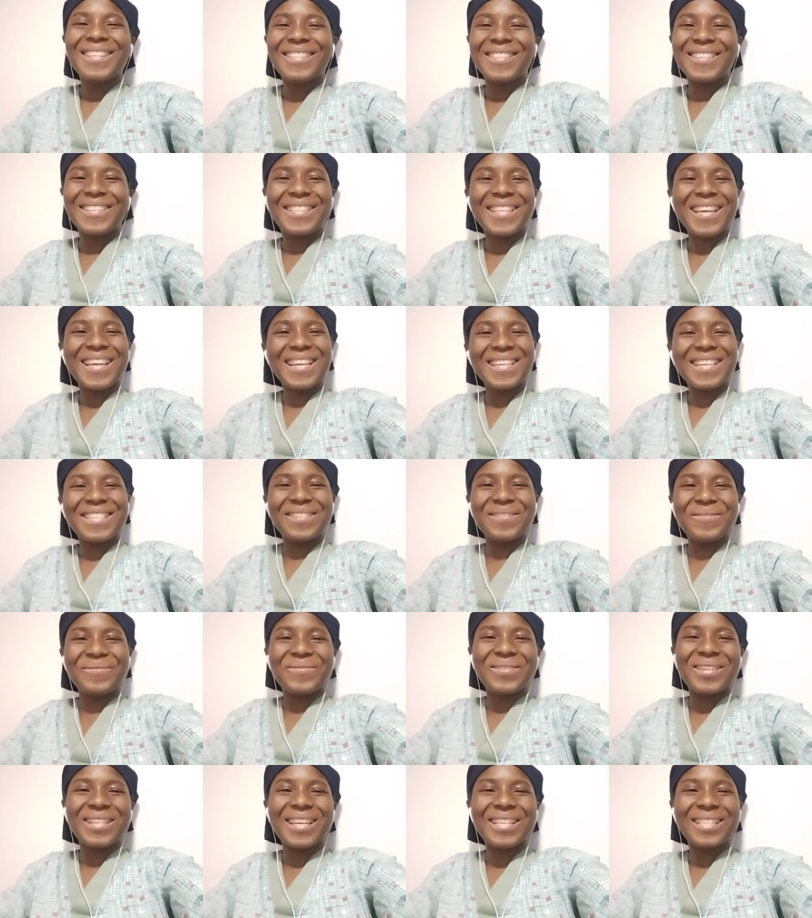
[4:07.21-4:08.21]
so thank you
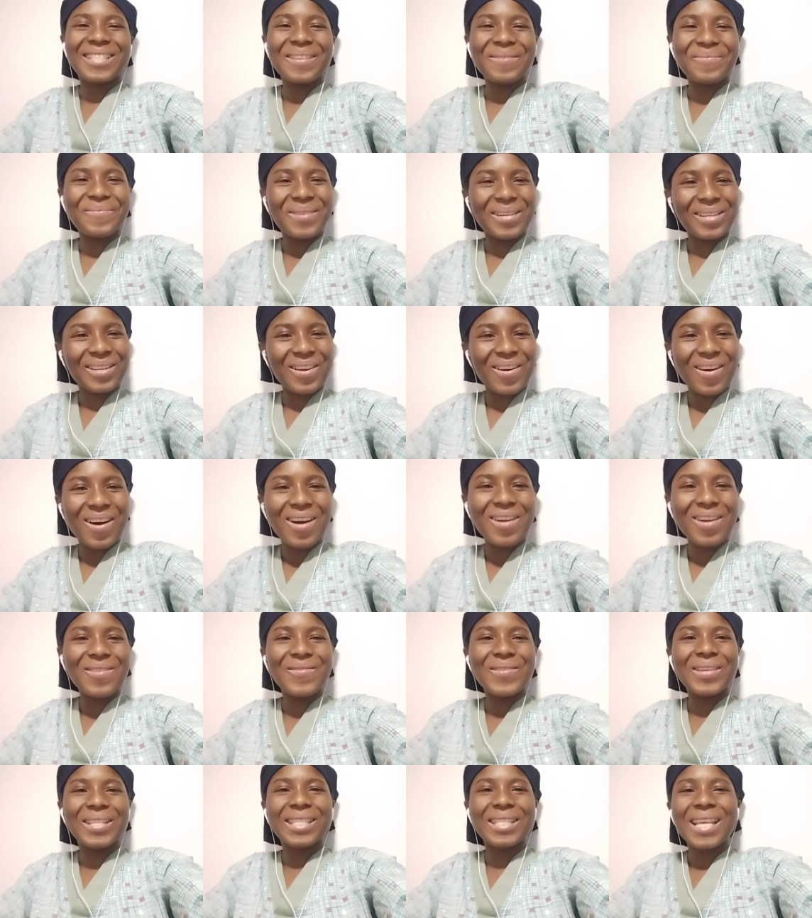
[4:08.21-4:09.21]
for the support
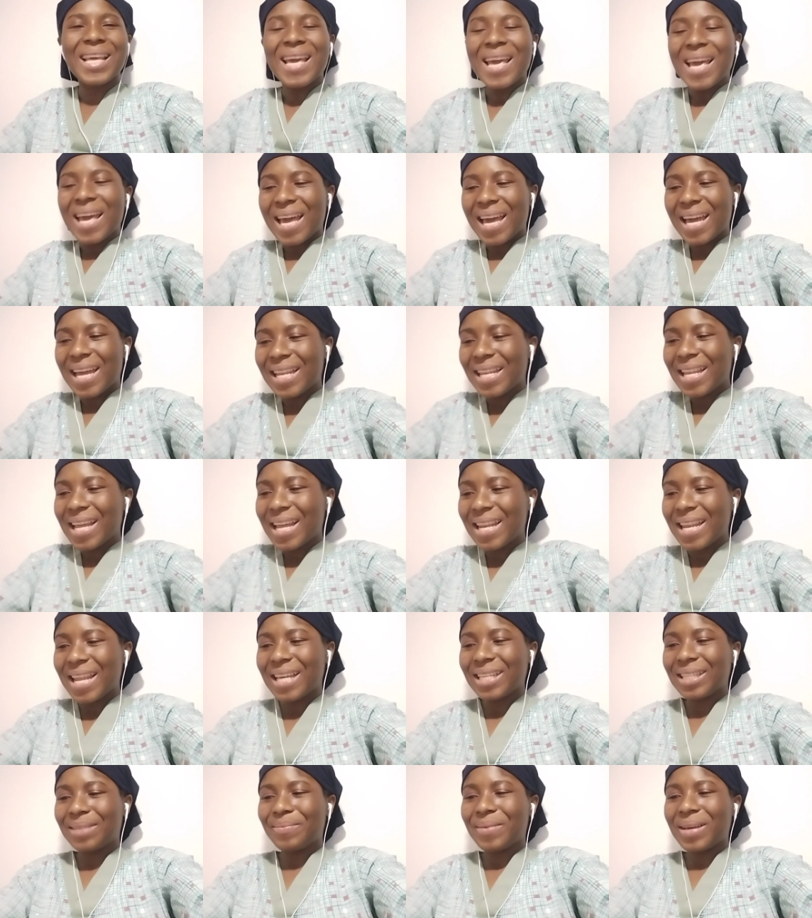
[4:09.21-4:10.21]
always. And the
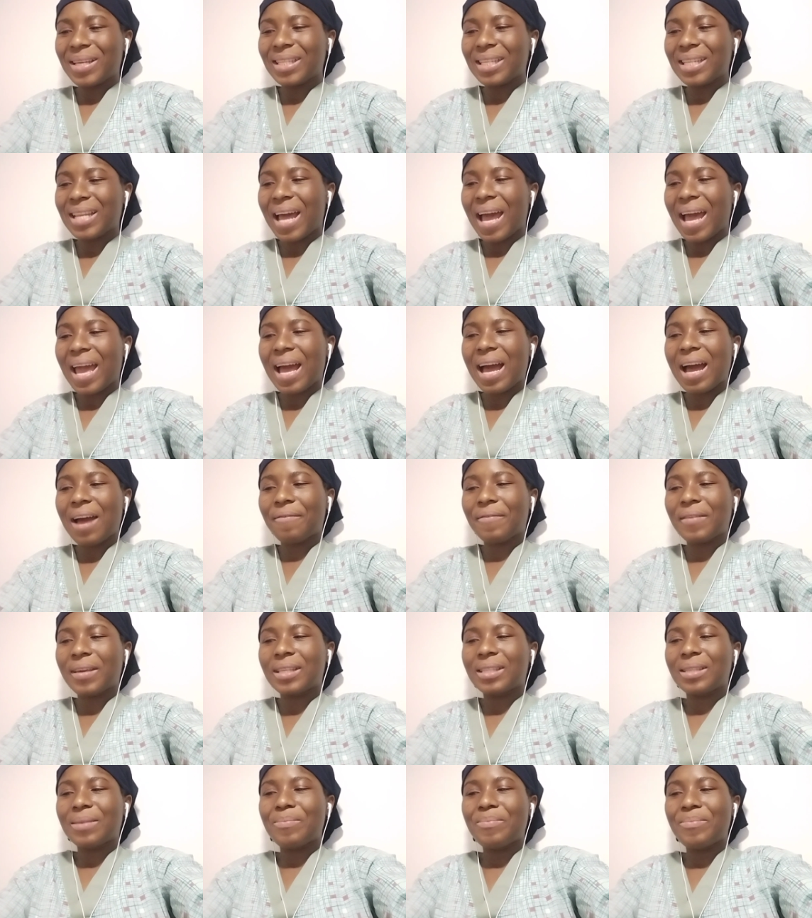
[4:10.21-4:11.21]
next person I have
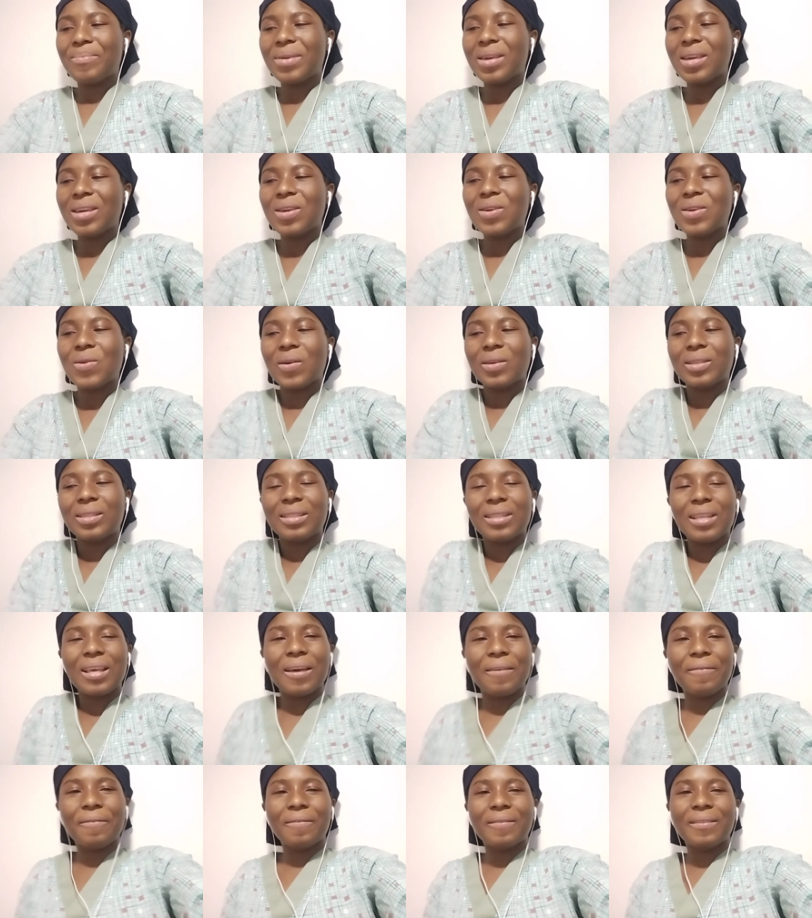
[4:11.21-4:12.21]
is Be
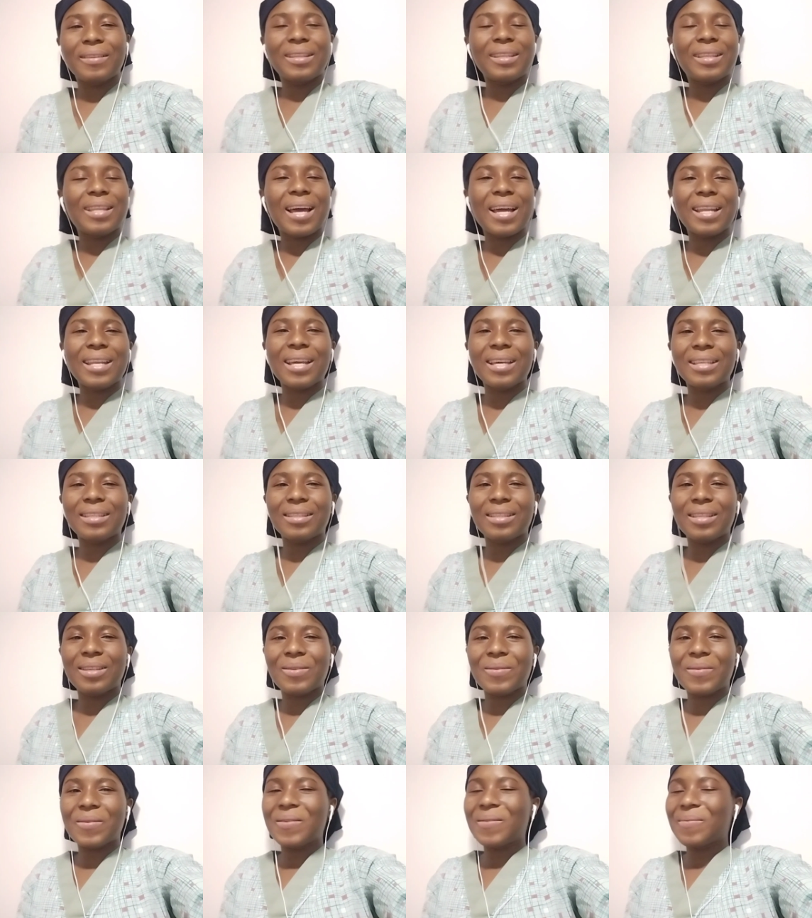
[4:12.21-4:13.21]
Yourself
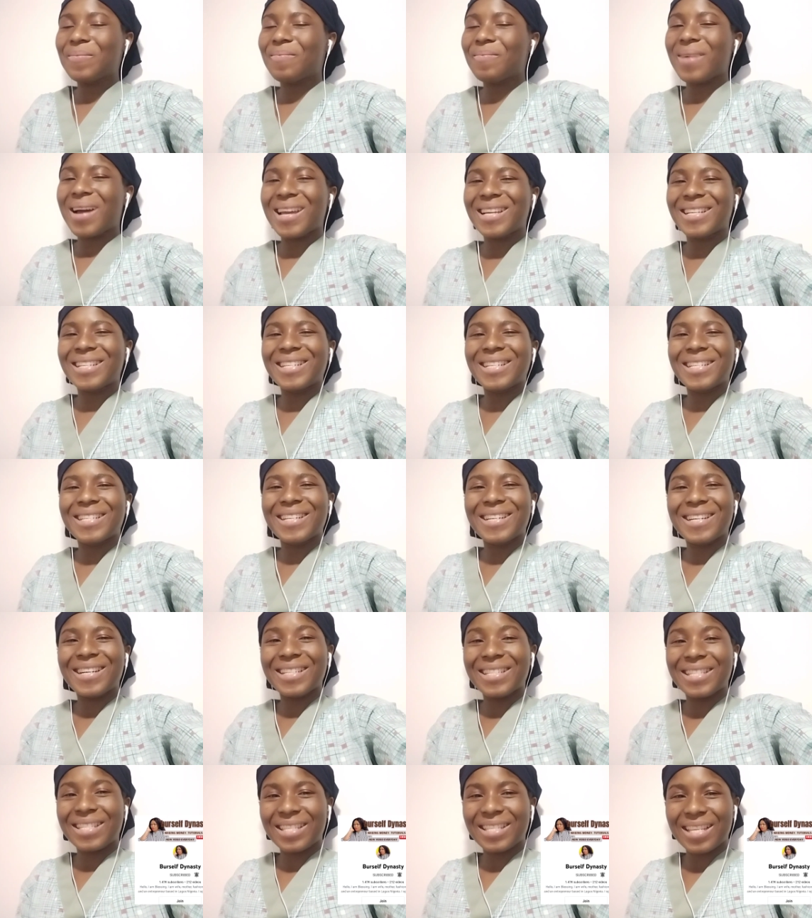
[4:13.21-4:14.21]
Dynasty. Oh my
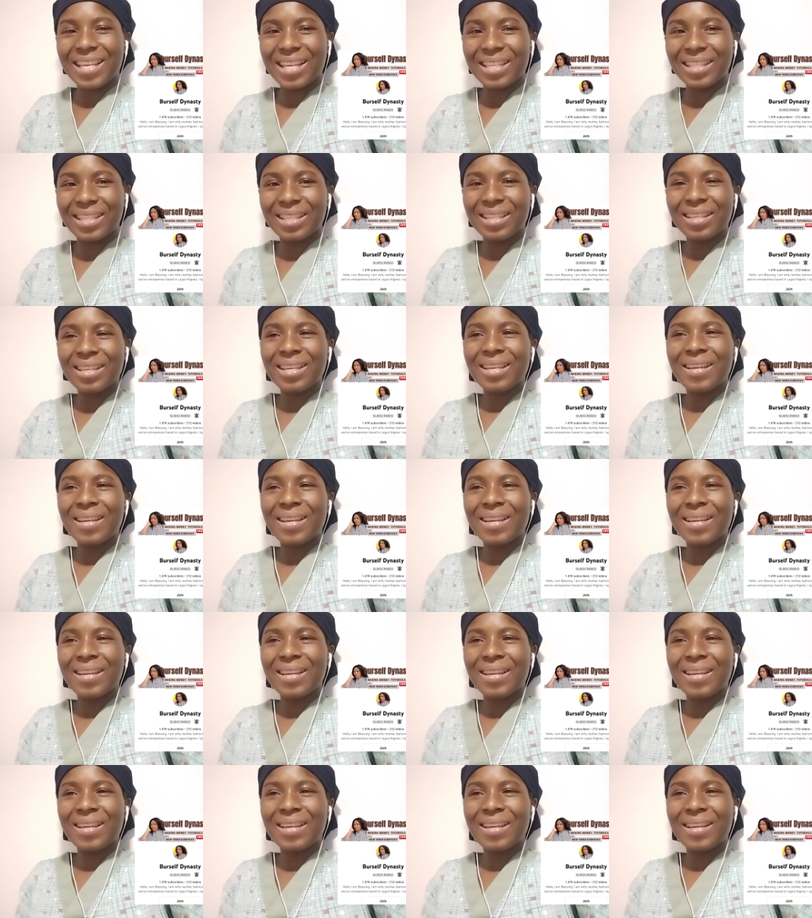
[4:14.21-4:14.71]
God, sis.